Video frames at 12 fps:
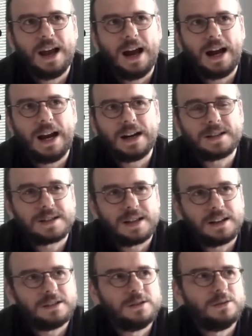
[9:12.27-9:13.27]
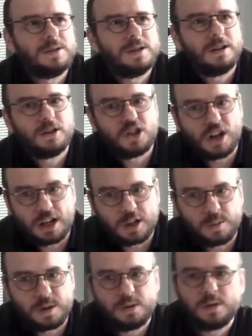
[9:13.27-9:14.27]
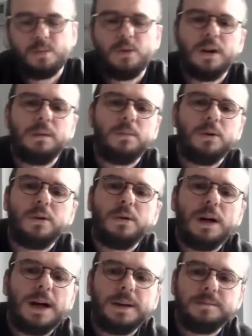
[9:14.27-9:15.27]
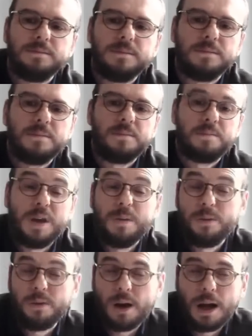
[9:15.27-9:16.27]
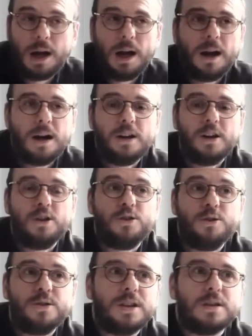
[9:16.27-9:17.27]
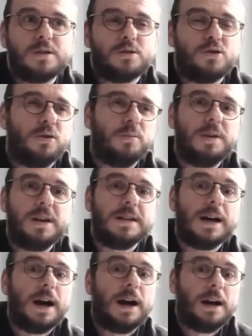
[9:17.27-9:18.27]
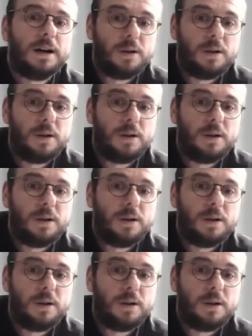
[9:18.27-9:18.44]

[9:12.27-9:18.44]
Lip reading: And I started to see a change because more and more people are using social media,